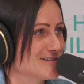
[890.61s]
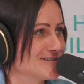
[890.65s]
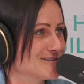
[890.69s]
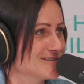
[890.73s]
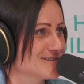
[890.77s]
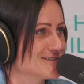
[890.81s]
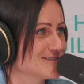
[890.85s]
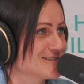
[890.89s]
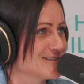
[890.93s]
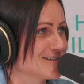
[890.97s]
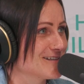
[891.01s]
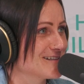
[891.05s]

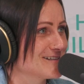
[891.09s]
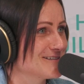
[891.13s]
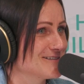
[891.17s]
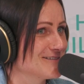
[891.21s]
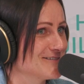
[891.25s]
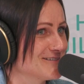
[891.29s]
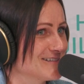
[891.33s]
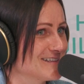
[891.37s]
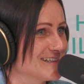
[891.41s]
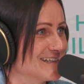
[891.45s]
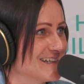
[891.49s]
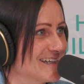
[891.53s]
just started
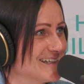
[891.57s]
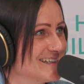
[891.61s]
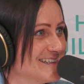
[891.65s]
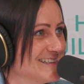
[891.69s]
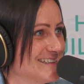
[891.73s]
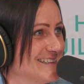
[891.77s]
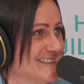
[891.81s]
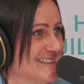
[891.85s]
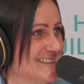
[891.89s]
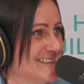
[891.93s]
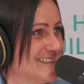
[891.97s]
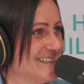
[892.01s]
doing
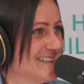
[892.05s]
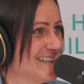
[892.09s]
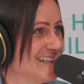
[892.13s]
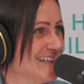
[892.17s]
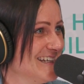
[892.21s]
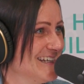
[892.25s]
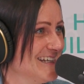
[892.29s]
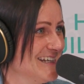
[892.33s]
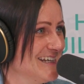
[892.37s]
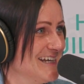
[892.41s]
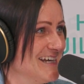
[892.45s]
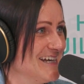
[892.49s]
again.
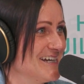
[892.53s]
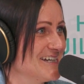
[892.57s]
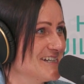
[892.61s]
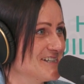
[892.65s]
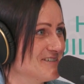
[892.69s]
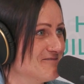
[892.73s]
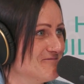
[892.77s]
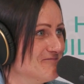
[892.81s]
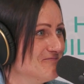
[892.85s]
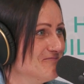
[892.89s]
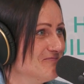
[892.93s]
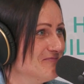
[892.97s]

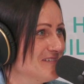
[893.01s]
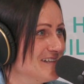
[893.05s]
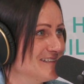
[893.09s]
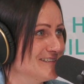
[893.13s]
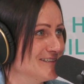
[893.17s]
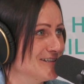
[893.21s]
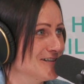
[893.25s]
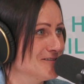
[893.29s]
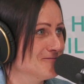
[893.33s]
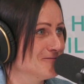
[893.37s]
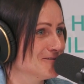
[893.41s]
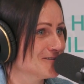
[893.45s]
And
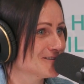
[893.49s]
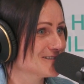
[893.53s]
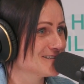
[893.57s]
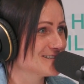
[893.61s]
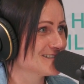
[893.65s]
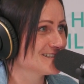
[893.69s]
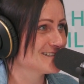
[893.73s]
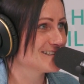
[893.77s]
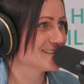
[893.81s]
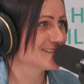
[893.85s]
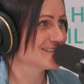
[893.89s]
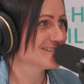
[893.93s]
no, I'm not going to
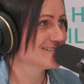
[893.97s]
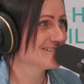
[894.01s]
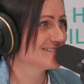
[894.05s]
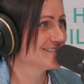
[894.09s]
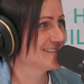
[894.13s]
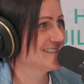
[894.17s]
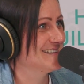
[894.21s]
sing.